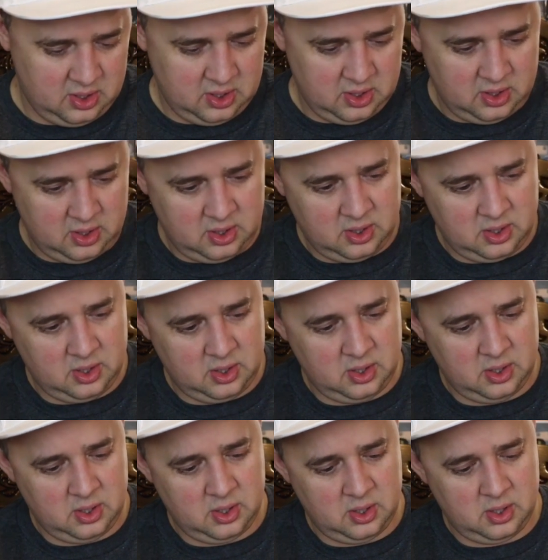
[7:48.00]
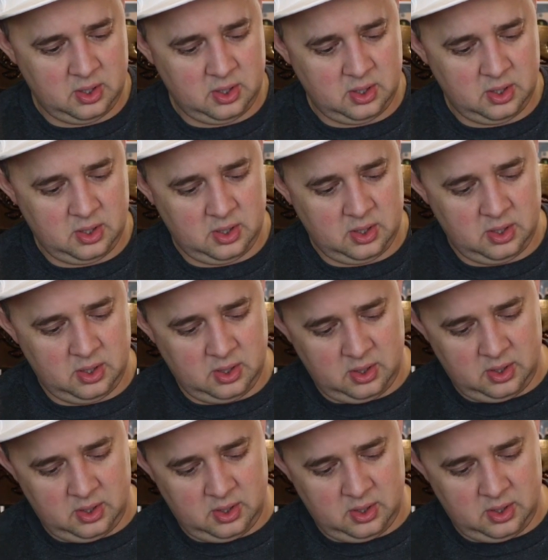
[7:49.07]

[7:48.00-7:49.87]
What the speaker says: No one is speaking in this clip.